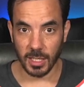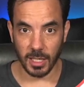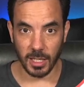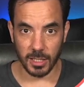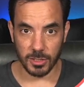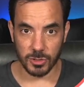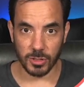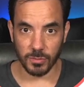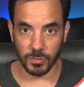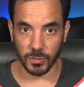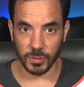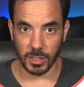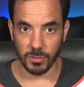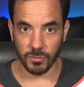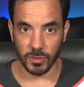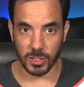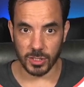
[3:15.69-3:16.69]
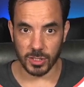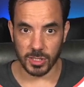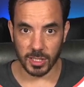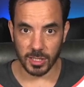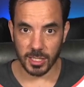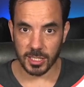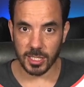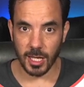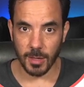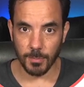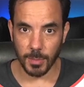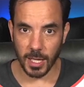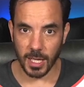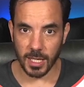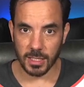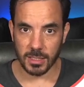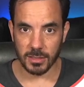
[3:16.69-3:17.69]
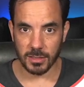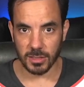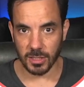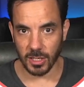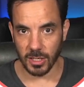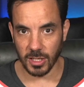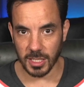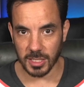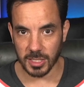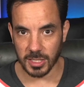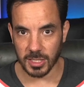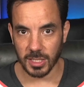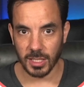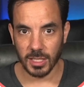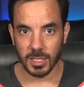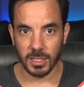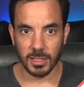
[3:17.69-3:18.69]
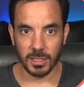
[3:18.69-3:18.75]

one hundred fifty conversions in this campaign, nice.